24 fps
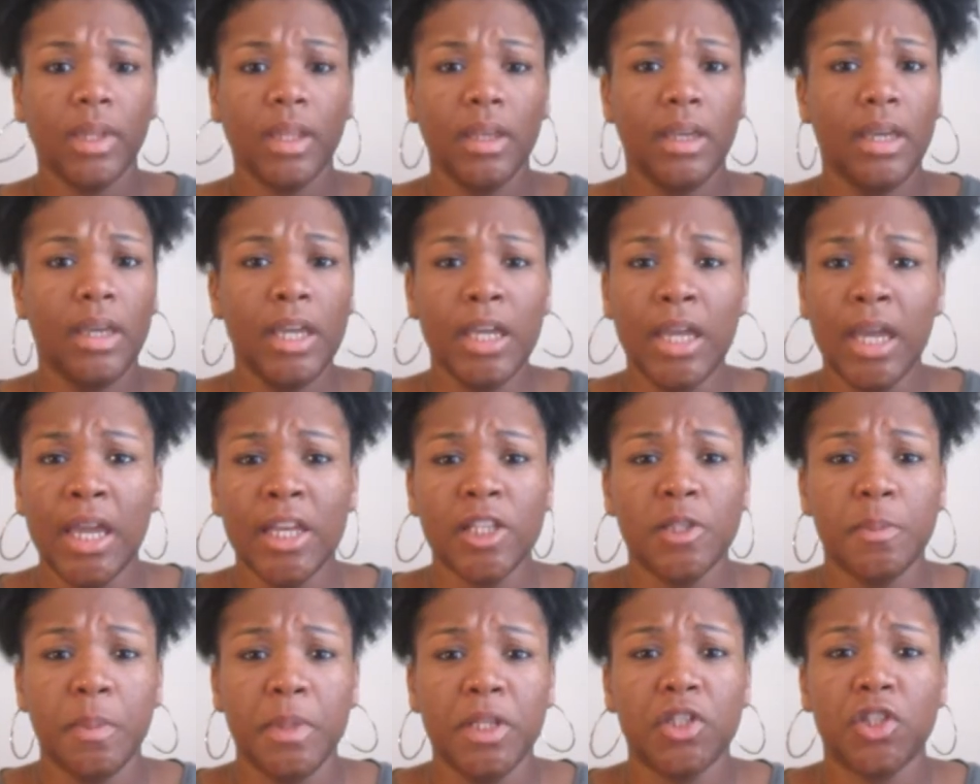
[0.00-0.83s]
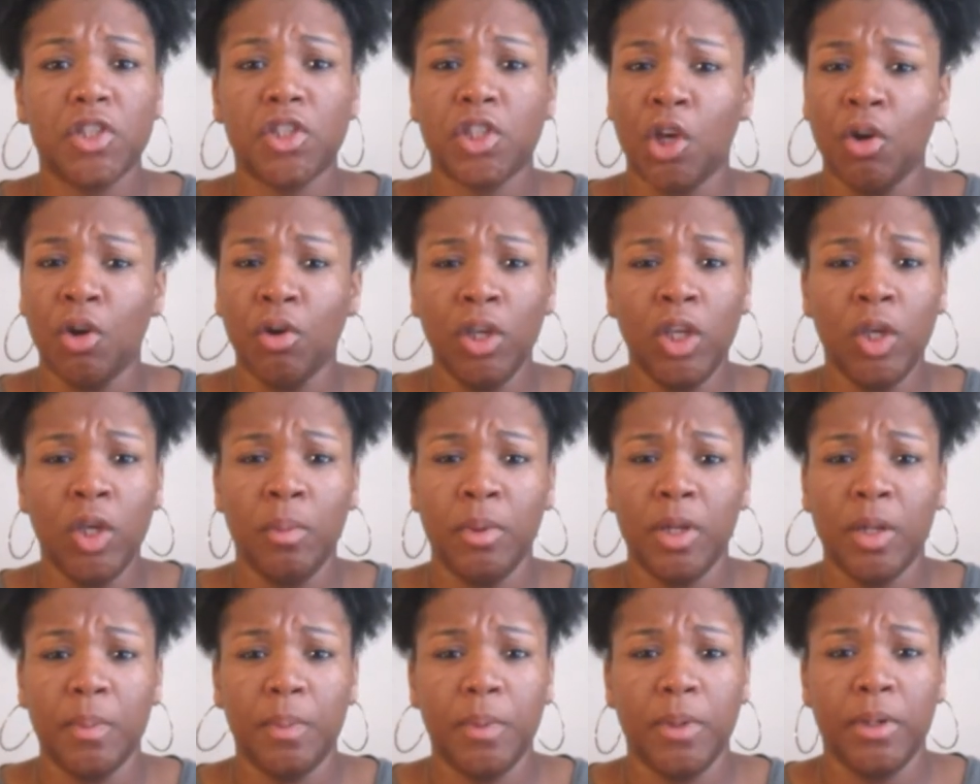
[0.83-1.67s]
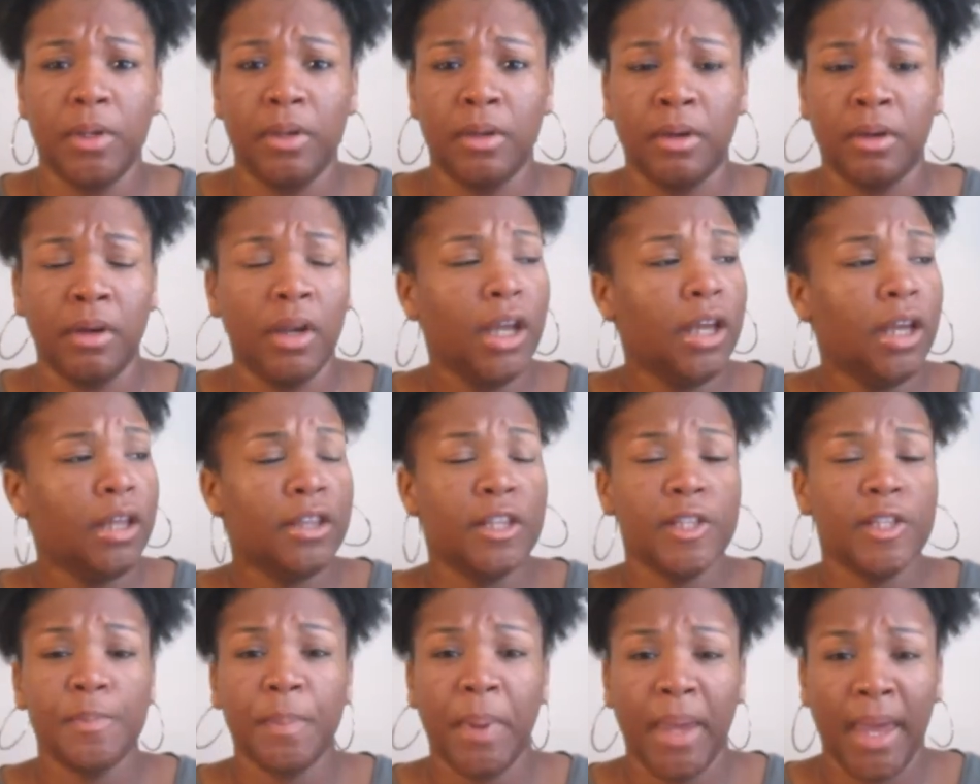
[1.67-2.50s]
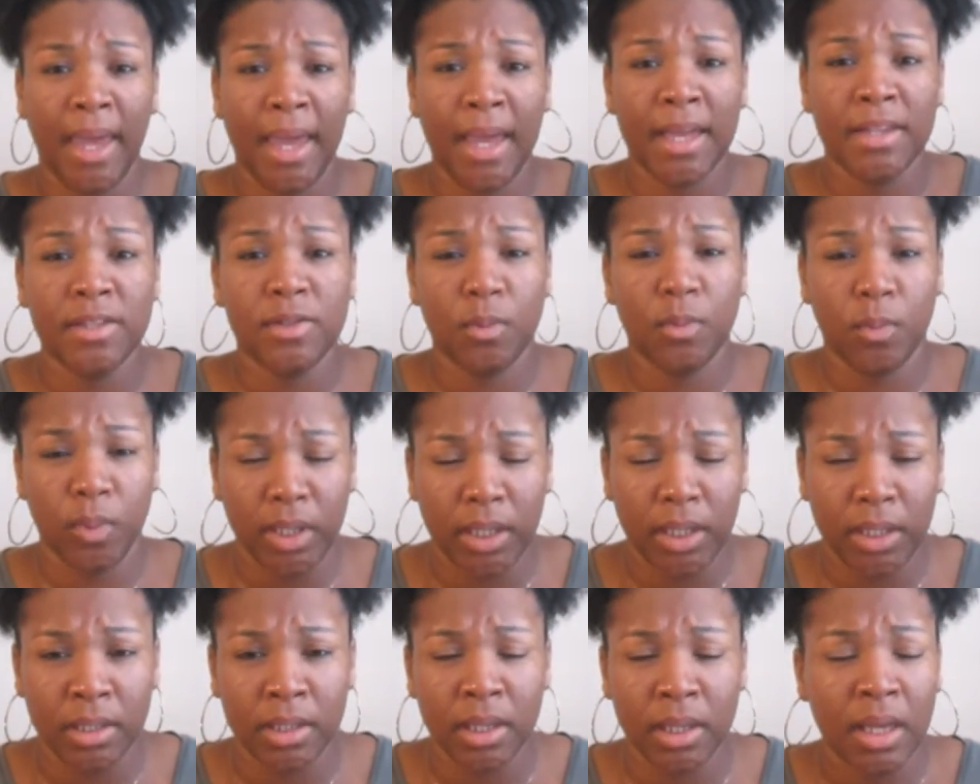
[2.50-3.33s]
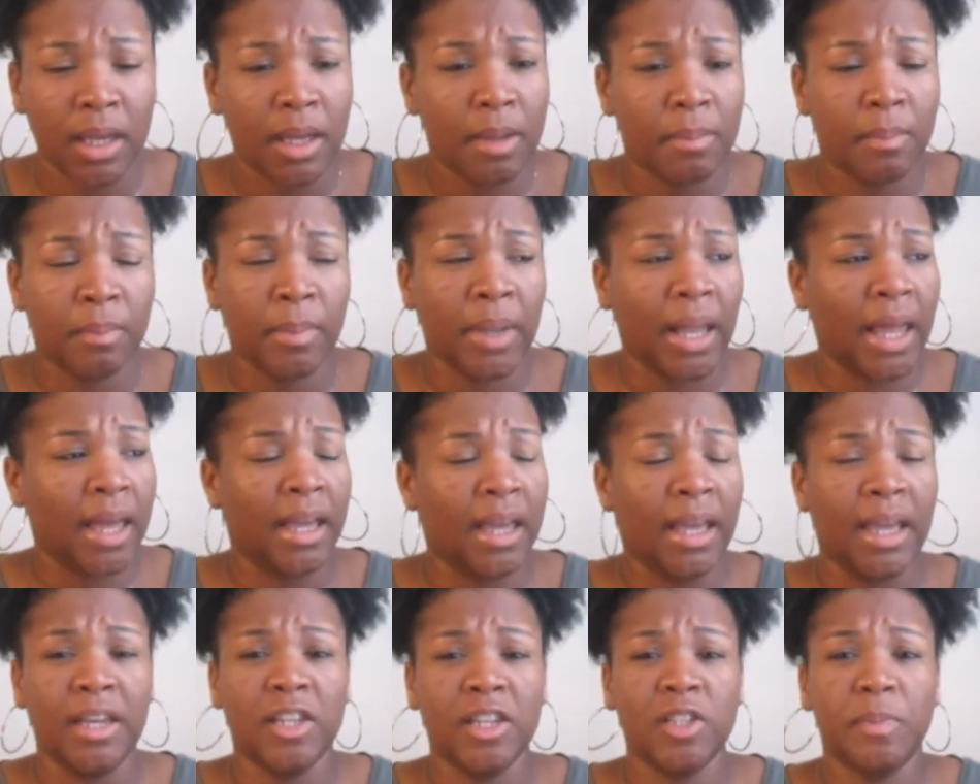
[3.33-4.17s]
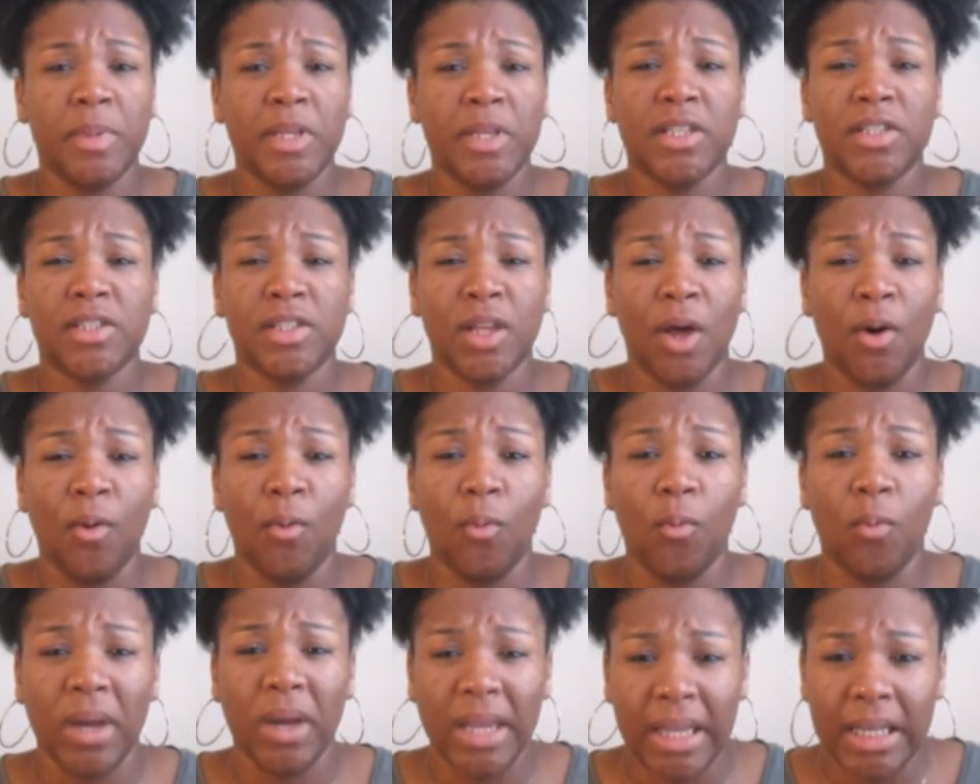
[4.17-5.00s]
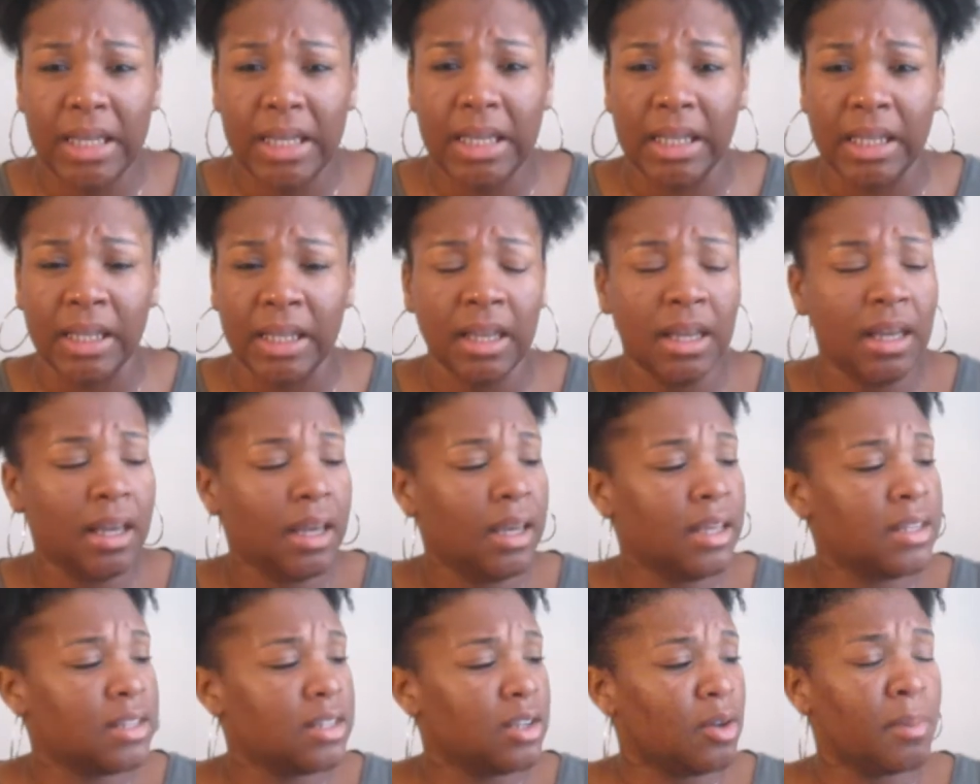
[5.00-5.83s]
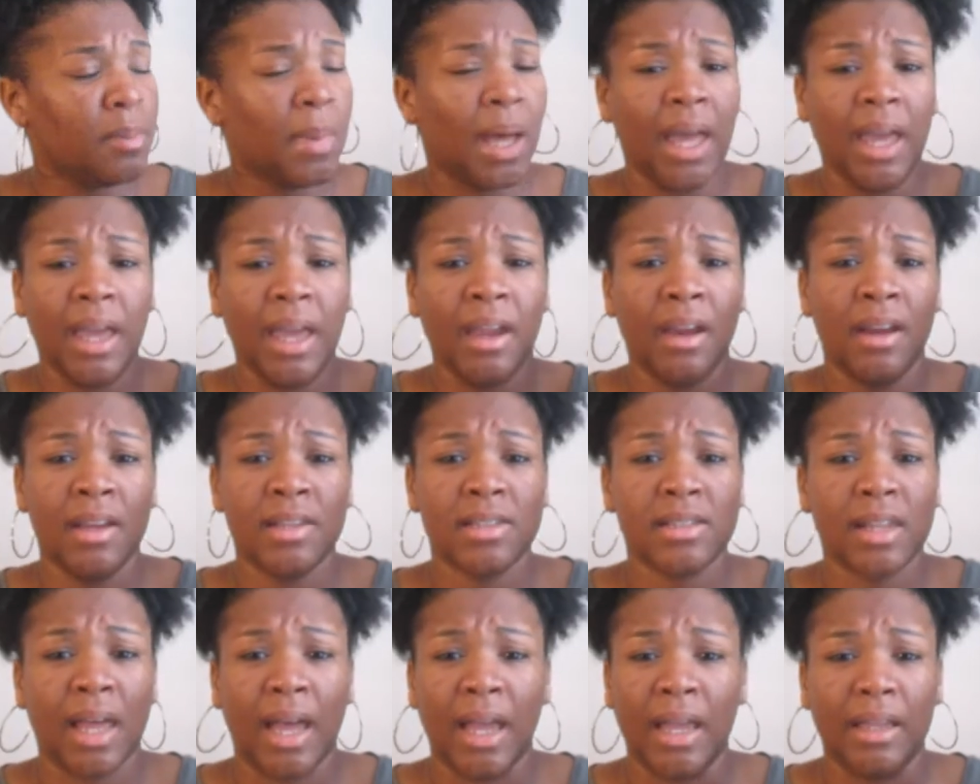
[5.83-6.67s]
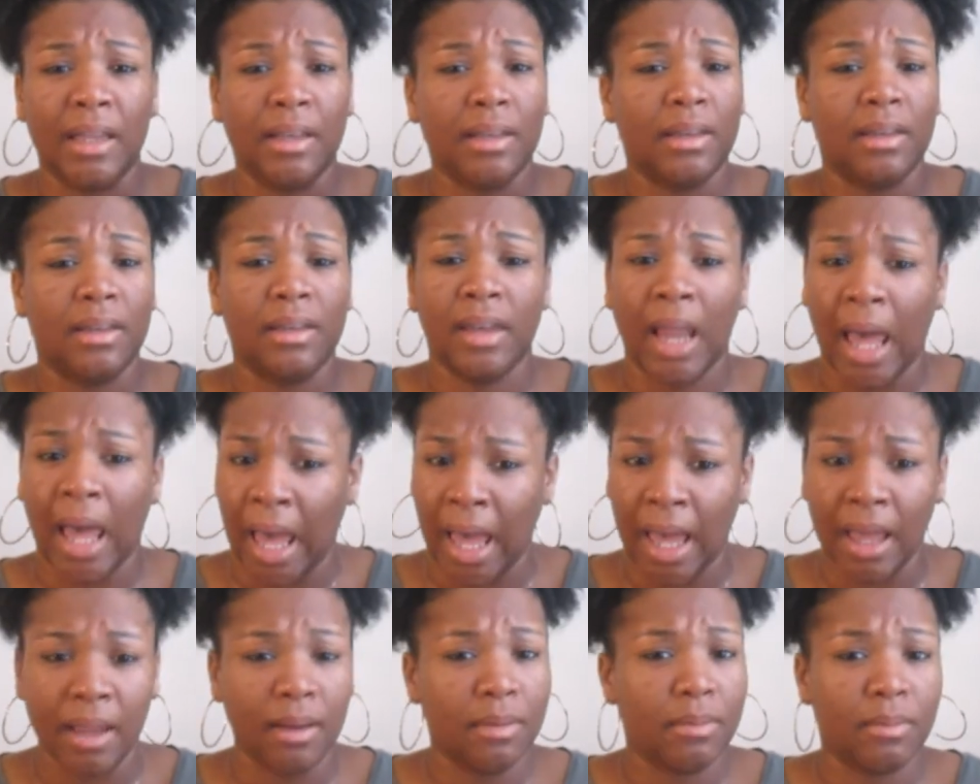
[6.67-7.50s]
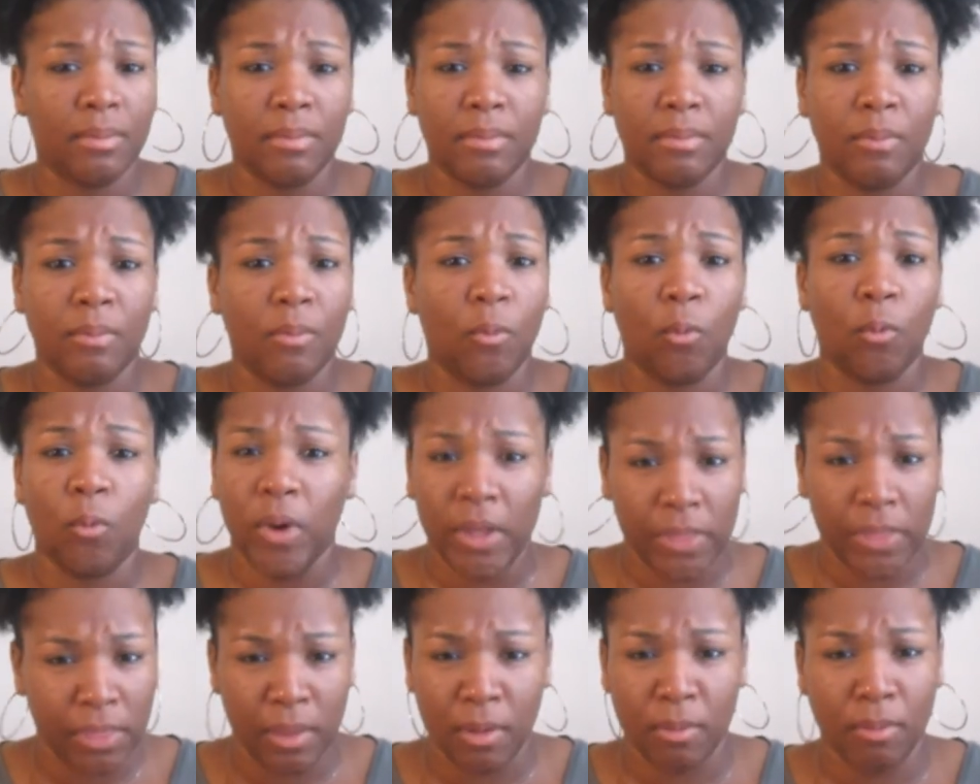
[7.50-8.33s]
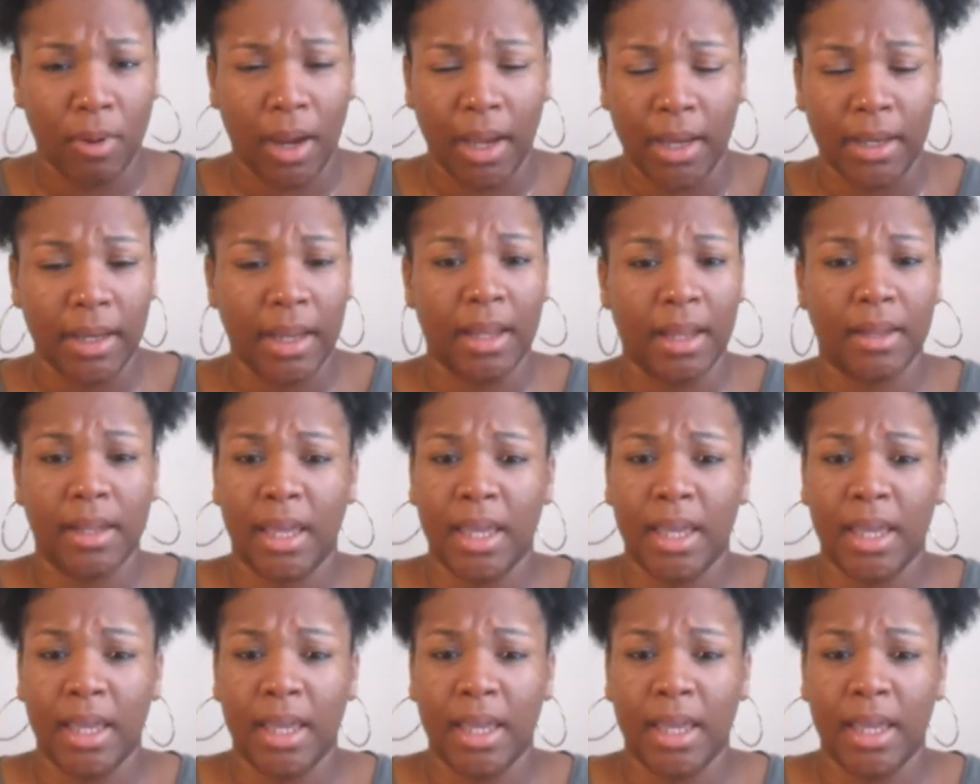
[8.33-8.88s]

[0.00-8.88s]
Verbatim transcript: it has been so humid up here this past week like and it's been so windy and so my hair is like not with it right now.